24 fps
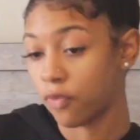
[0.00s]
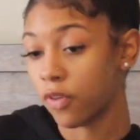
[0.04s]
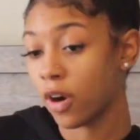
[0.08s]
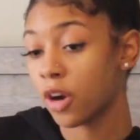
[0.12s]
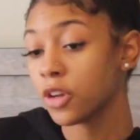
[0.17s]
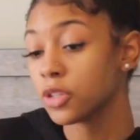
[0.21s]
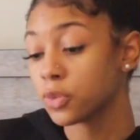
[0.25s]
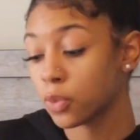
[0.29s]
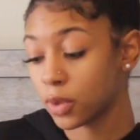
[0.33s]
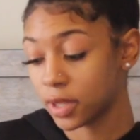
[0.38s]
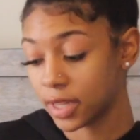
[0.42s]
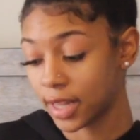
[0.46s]

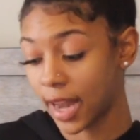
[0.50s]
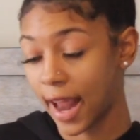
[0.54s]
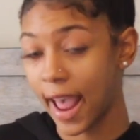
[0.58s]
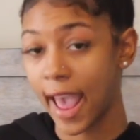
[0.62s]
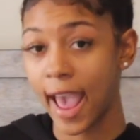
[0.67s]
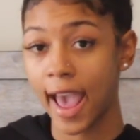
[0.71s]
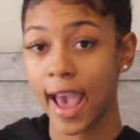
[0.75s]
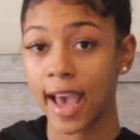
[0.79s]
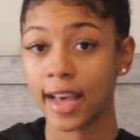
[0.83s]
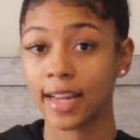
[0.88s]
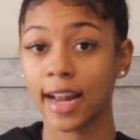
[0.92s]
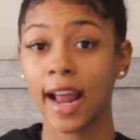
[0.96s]
first one that i
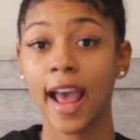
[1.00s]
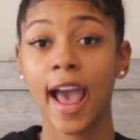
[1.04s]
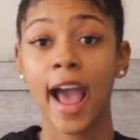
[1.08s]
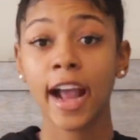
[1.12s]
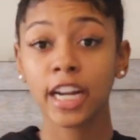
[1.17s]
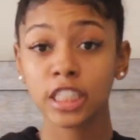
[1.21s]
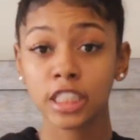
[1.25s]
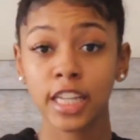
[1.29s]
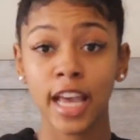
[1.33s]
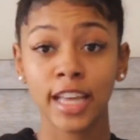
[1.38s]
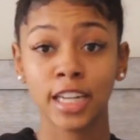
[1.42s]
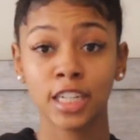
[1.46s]
had i
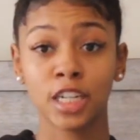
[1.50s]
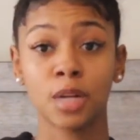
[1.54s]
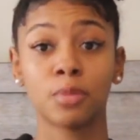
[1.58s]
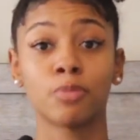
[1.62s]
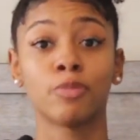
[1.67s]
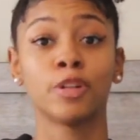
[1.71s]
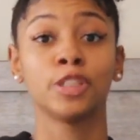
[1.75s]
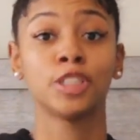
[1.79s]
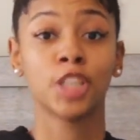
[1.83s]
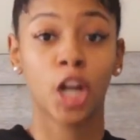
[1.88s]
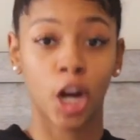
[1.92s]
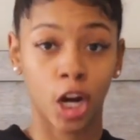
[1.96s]
actually ended up
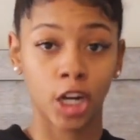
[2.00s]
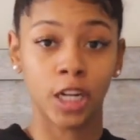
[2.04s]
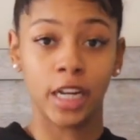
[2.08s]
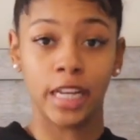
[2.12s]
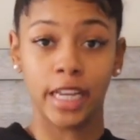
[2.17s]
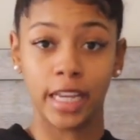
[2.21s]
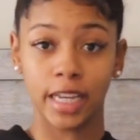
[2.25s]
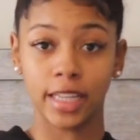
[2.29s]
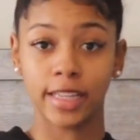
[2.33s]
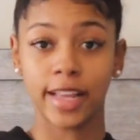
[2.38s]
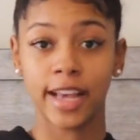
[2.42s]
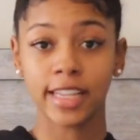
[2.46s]

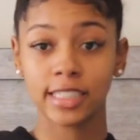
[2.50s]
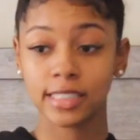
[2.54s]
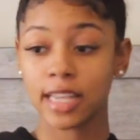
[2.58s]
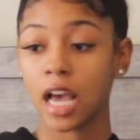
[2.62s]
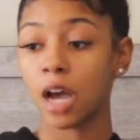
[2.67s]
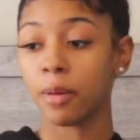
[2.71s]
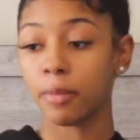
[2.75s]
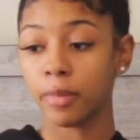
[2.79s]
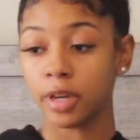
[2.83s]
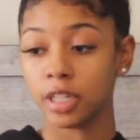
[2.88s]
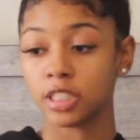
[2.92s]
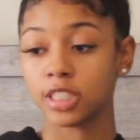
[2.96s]
returning it that's
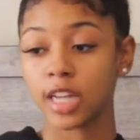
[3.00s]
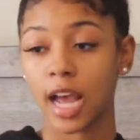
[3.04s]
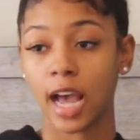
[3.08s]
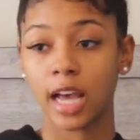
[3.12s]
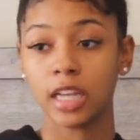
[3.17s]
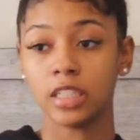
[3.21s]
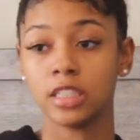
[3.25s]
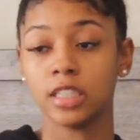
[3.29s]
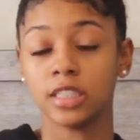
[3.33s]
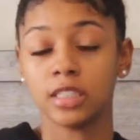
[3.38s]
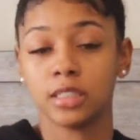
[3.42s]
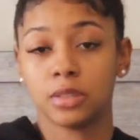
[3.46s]
how much
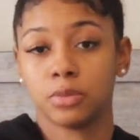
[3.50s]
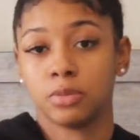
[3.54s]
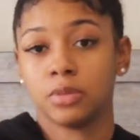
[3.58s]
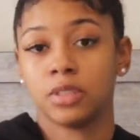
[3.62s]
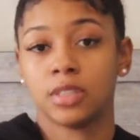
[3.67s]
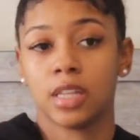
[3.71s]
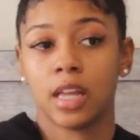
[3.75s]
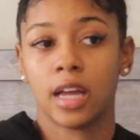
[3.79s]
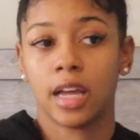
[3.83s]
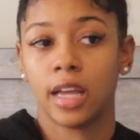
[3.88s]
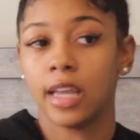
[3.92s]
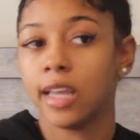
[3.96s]
i just
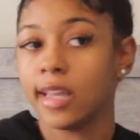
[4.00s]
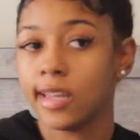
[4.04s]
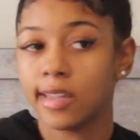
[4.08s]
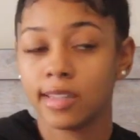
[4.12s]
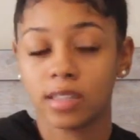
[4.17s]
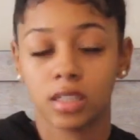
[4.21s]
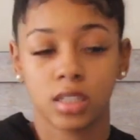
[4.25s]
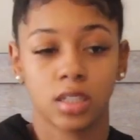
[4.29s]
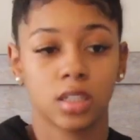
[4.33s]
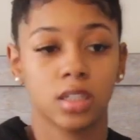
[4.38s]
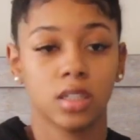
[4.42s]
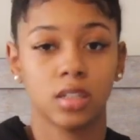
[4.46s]
was like
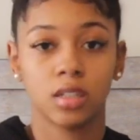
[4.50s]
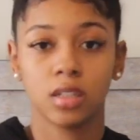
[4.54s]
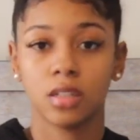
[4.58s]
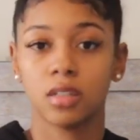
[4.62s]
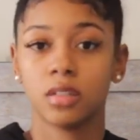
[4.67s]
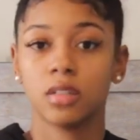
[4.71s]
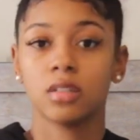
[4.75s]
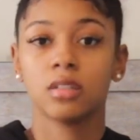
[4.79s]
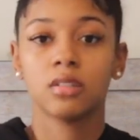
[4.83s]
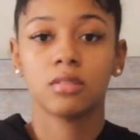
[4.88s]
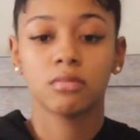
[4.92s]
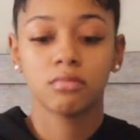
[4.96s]
uh,
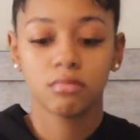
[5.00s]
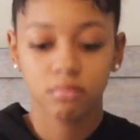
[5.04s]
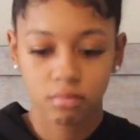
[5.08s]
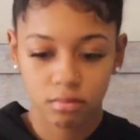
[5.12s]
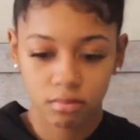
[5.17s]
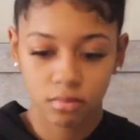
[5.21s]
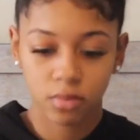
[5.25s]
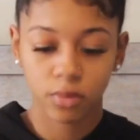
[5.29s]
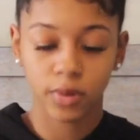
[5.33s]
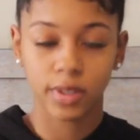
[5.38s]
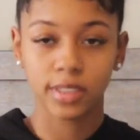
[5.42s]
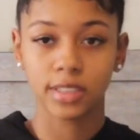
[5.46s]

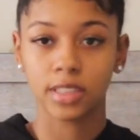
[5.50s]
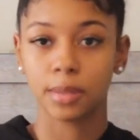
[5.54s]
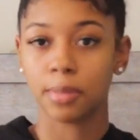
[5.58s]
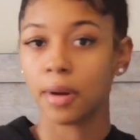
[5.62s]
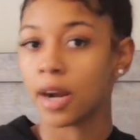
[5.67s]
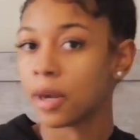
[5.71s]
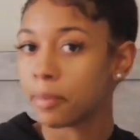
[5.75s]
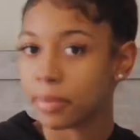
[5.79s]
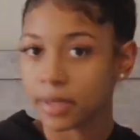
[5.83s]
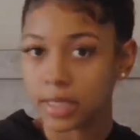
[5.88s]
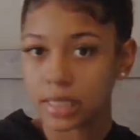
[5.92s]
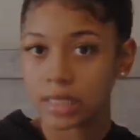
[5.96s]
what's the
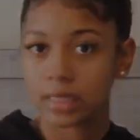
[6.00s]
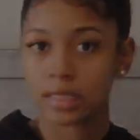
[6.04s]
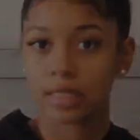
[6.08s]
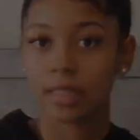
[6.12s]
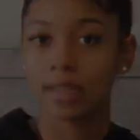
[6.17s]
purpose